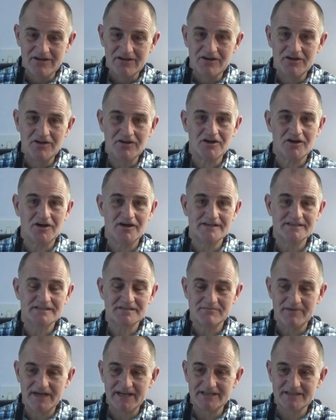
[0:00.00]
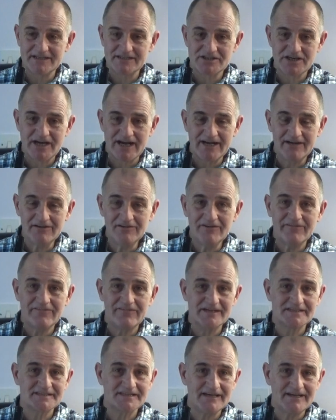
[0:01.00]
You guys make the channel. If
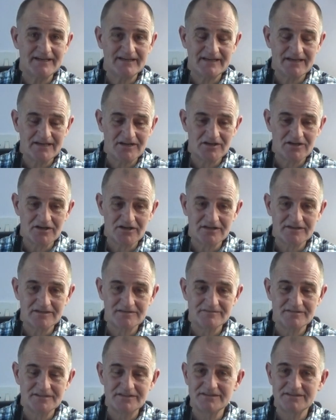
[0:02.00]
there's anything you'd like to